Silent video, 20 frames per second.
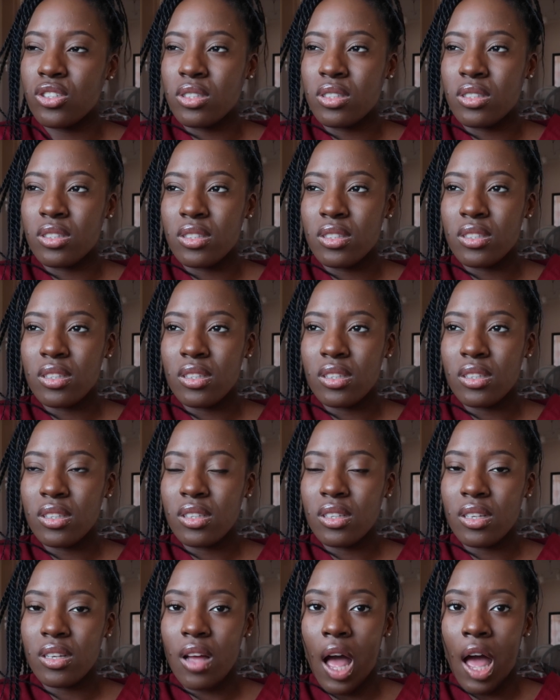just
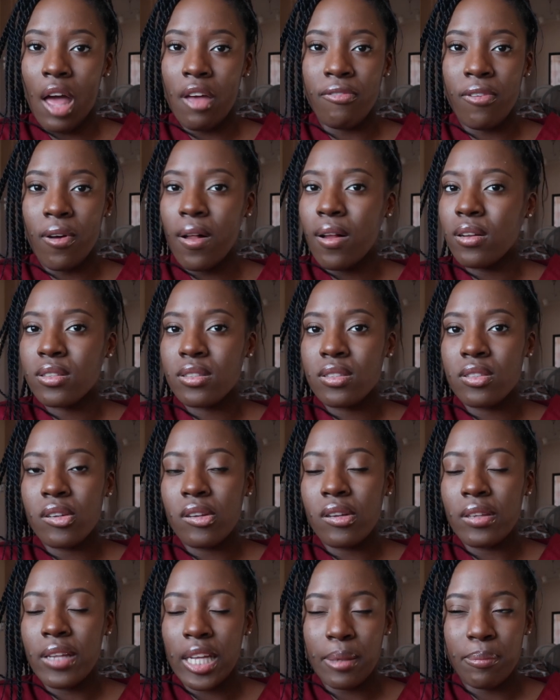i felt
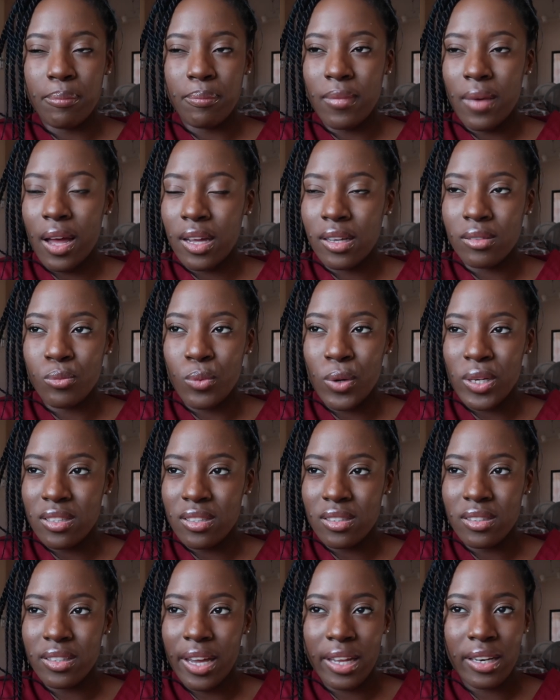like i
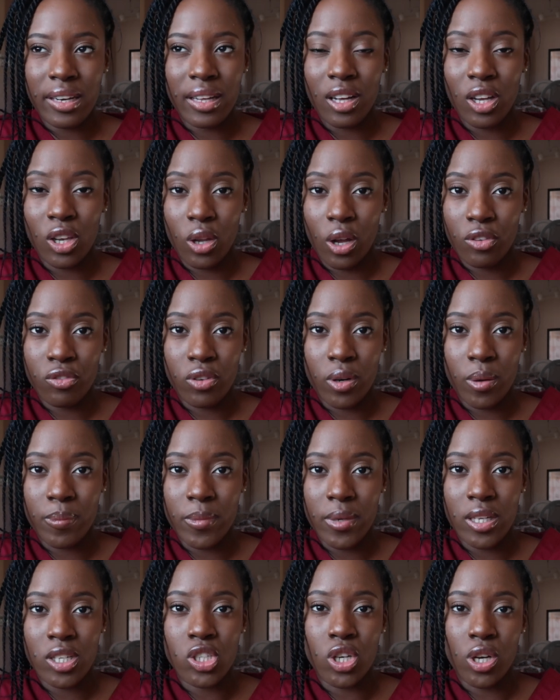wasn't gaining a lot
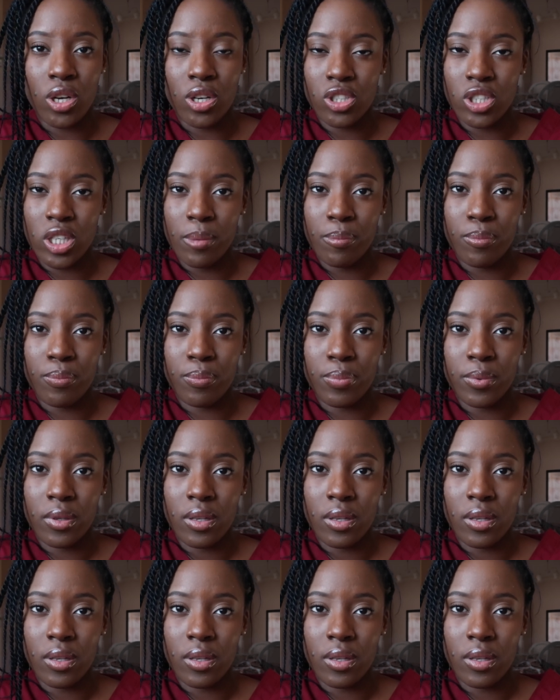from internship